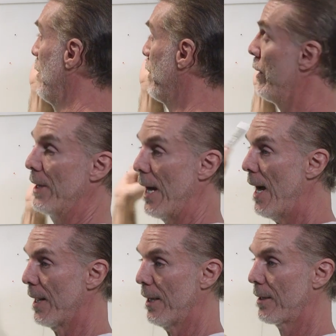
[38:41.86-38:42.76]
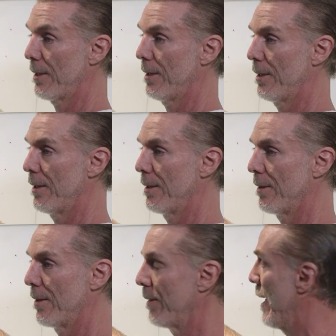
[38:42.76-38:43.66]
periodic,
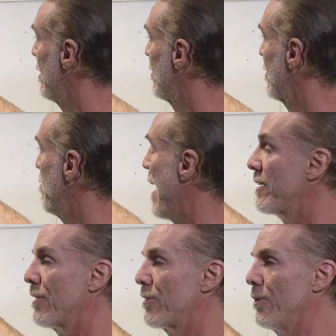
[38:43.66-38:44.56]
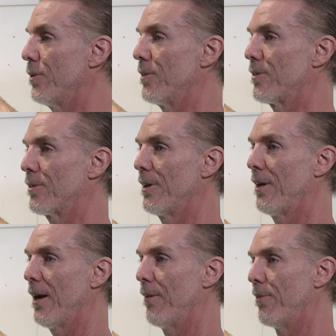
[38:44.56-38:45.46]
that is, the magnitudes
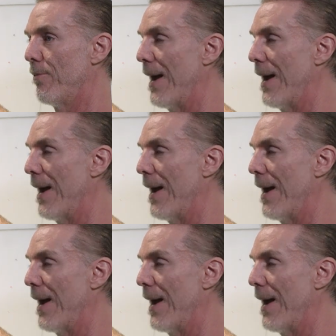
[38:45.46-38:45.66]
of the